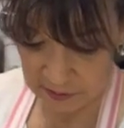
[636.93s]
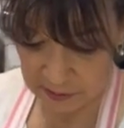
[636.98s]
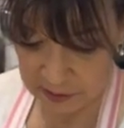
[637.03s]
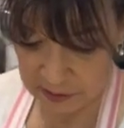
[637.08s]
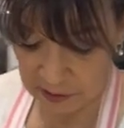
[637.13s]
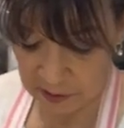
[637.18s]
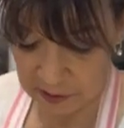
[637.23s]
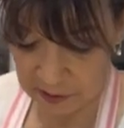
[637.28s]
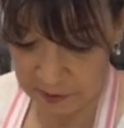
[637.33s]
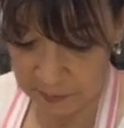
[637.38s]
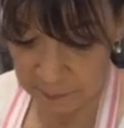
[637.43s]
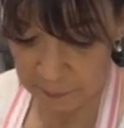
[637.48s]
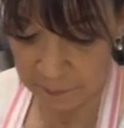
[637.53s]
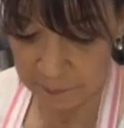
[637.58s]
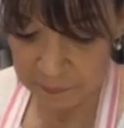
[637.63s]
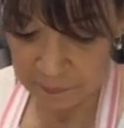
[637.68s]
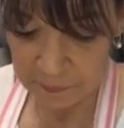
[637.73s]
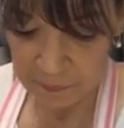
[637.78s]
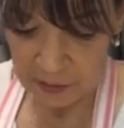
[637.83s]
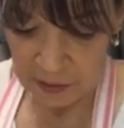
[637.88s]
thyme.
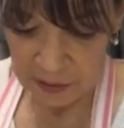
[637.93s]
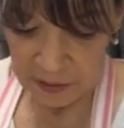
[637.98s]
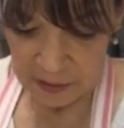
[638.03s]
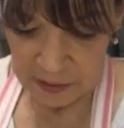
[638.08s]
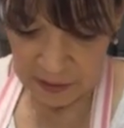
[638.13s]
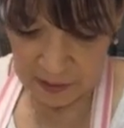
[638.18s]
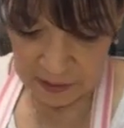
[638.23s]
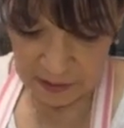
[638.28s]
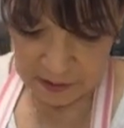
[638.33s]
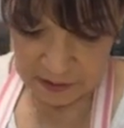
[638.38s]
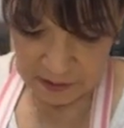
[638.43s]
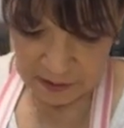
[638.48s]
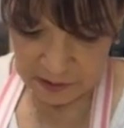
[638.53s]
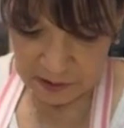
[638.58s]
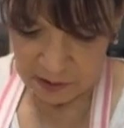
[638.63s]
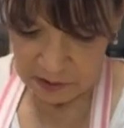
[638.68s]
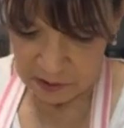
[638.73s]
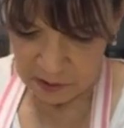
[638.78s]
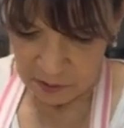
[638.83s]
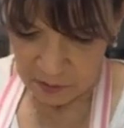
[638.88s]

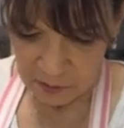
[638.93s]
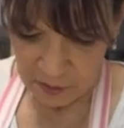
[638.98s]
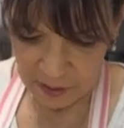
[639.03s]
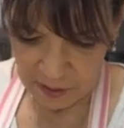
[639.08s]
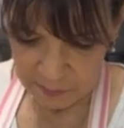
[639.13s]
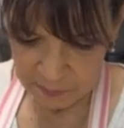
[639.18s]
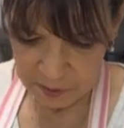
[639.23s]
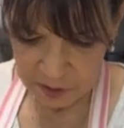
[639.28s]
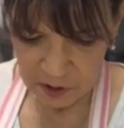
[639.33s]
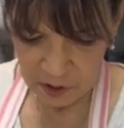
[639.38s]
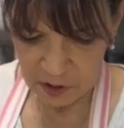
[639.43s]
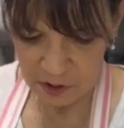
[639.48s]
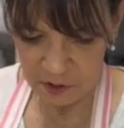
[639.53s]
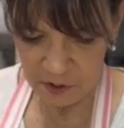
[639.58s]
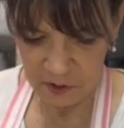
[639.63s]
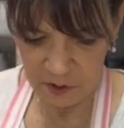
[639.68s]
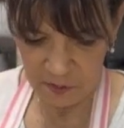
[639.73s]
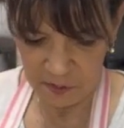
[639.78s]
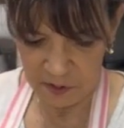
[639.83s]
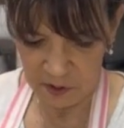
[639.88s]
So I'm going to show
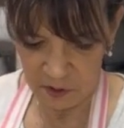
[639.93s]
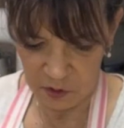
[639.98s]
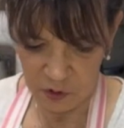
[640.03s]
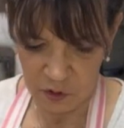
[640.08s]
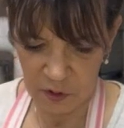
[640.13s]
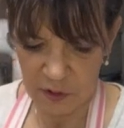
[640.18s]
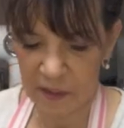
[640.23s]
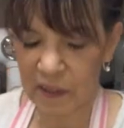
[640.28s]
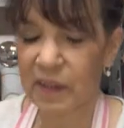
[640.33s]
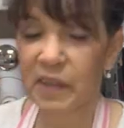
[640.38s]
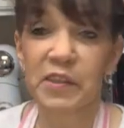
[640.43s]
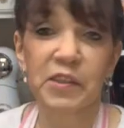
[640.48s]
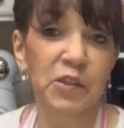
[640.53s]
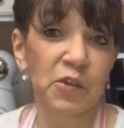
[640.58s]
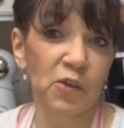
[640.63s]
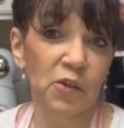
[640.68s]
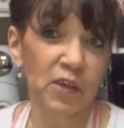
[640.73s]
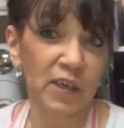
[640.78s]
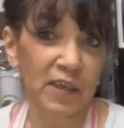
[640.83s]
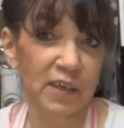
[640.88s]
you a little trick I
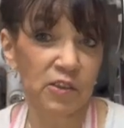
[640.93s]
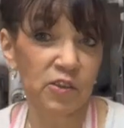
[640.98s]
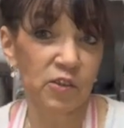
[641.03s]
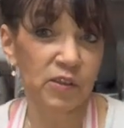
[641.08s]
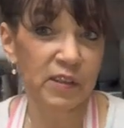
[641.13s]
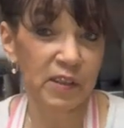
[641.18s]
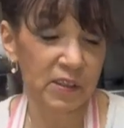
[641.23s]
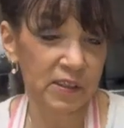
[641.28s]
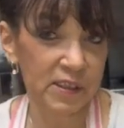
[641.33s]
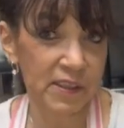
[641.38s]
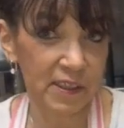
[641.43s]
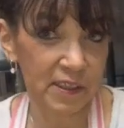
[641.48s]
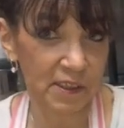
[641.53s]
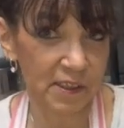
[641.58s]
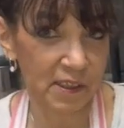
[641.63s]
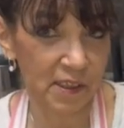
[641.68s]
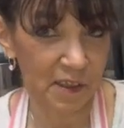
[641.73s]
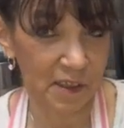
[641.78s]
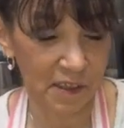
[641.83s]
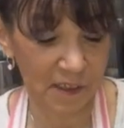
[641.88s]
saw actually on
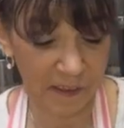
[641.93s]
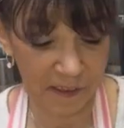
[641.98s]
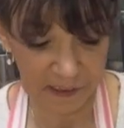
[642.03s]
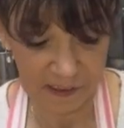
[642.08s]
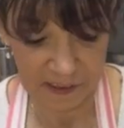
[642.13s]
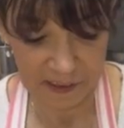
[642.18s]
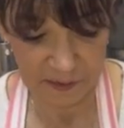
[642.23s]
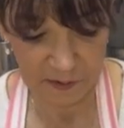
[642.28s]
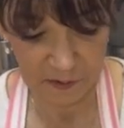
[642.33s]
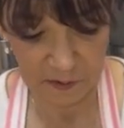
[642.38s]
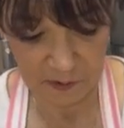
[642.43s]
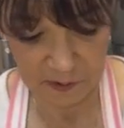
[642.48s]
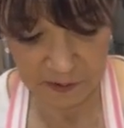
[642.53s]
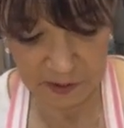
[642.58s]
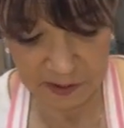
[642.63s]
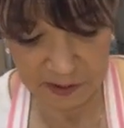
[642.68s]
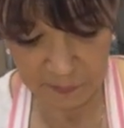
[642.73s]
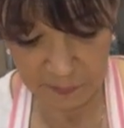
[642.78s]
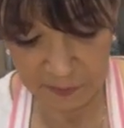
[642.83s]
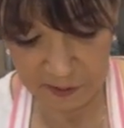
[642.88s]
TikTok. Now,
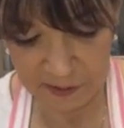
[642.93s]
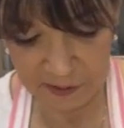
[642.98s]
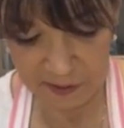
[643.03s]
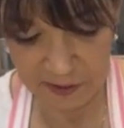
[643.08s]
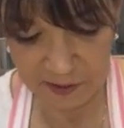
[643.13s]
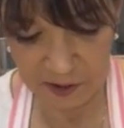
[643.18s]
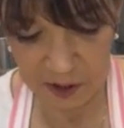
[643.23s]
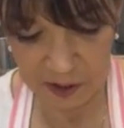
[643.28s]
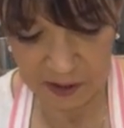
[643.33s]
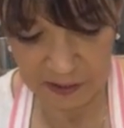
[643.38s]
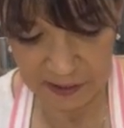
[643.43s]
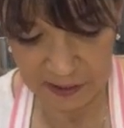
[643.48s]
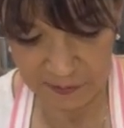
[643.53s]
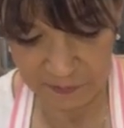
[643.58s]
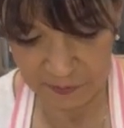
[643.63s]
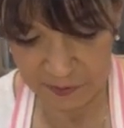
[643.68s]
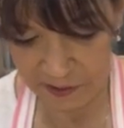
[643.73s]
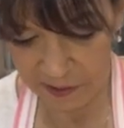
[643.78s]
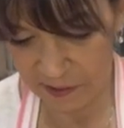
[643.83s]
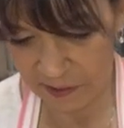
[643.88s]
typically I just laugh
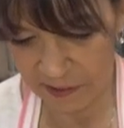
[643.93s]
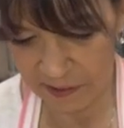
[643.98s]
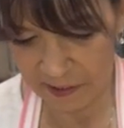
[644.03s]
at these